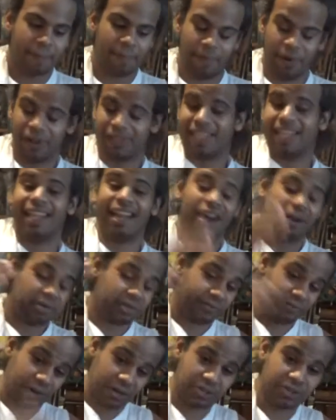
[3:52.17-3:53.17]
booked it there. I
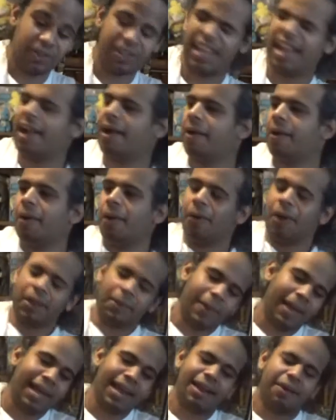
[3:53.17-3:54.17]
was the first one there.
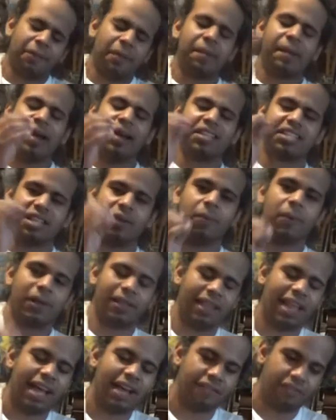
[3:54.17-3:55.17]
We basically were
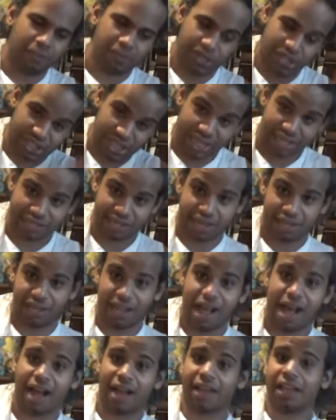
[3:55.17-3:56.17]
in line from 6
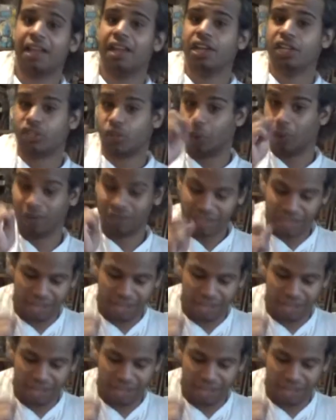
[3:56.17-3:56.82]
o'clock to